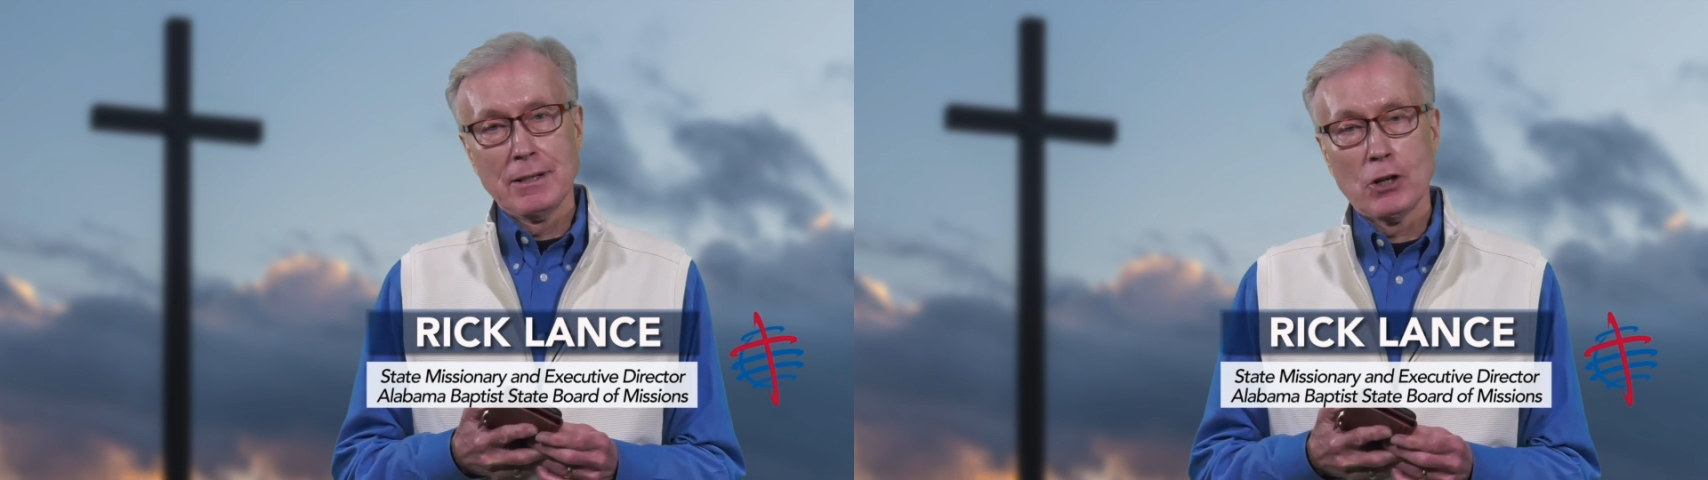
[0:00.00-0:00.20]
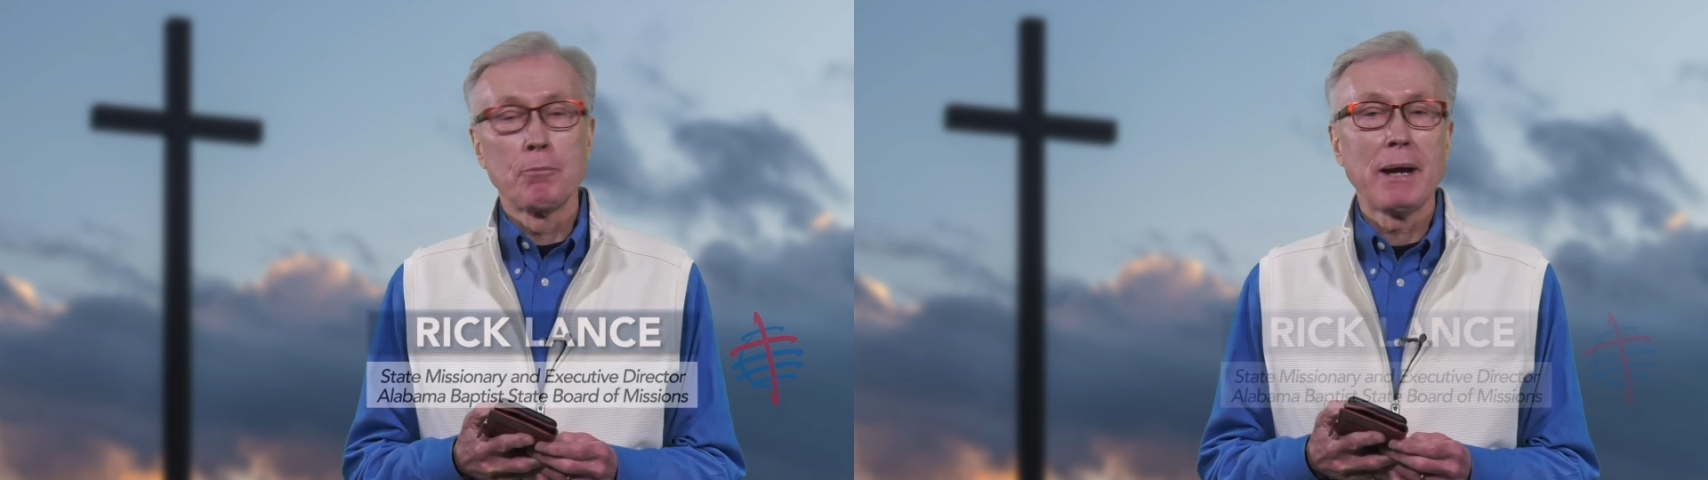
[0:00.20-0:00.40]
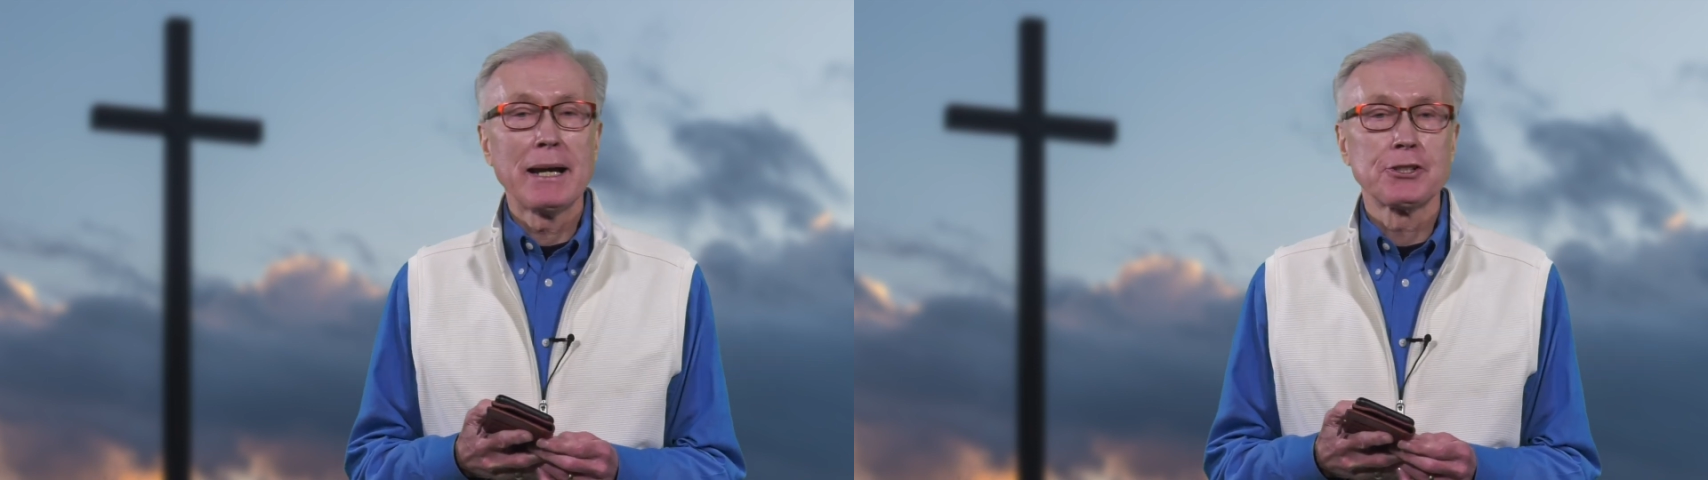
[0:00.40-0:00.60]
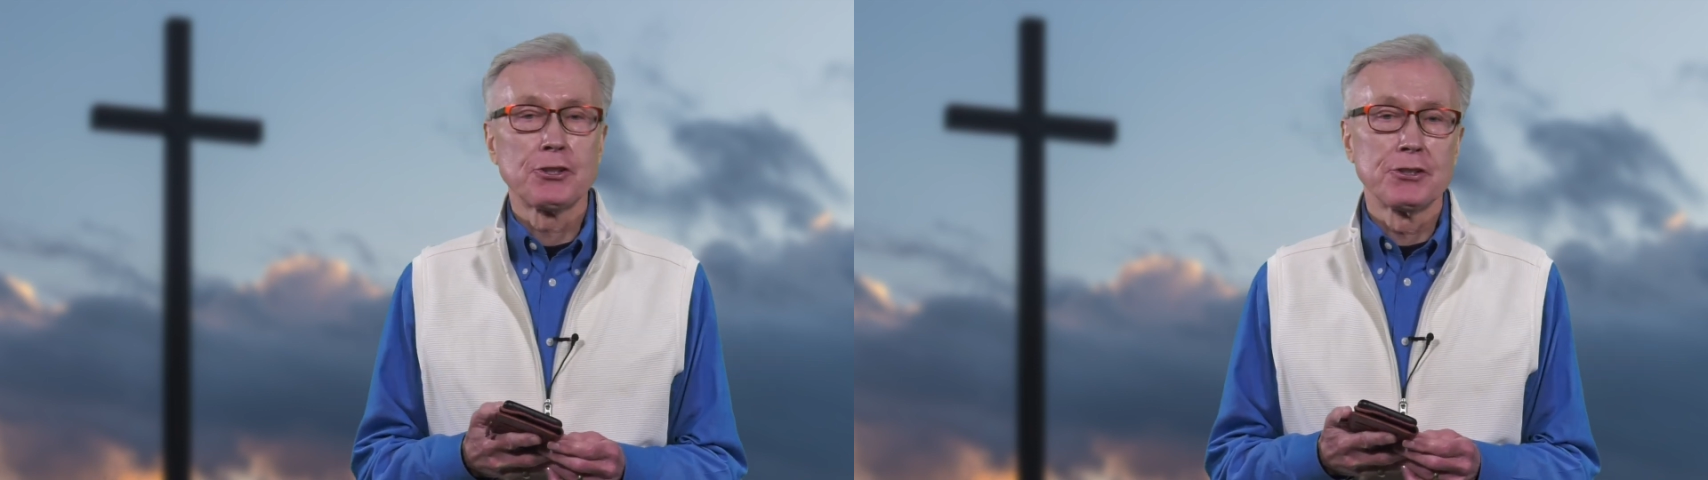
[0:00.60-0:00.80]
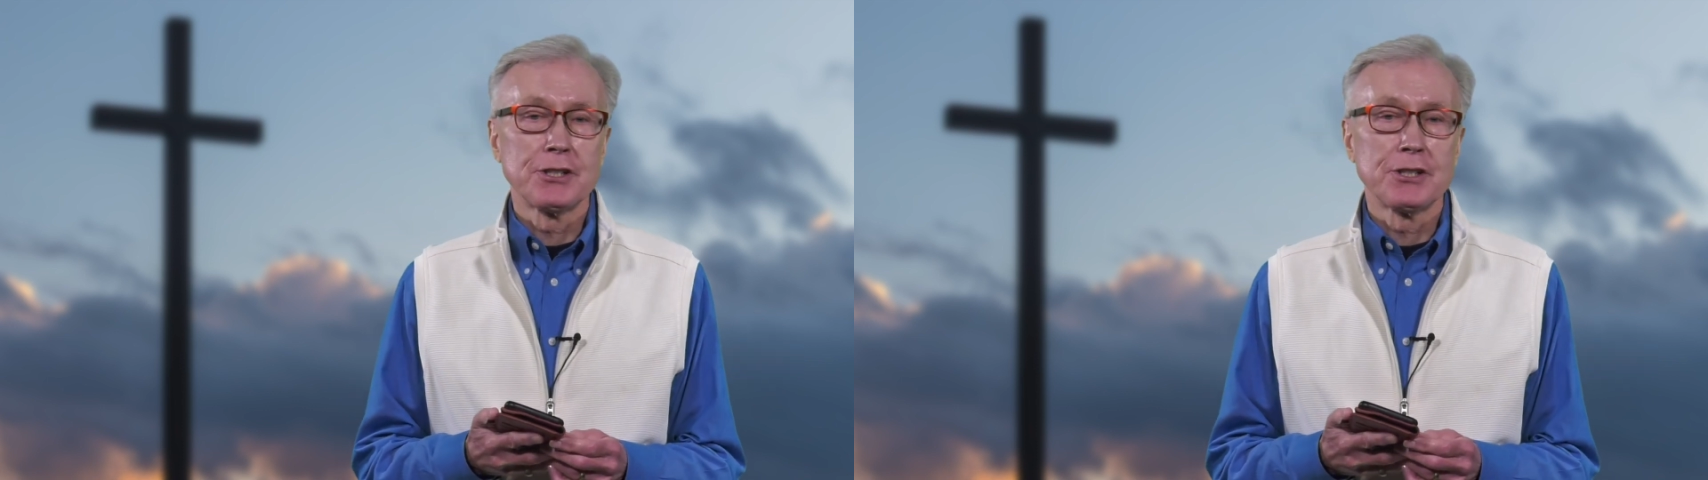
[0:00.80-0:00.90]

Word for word: Her pastor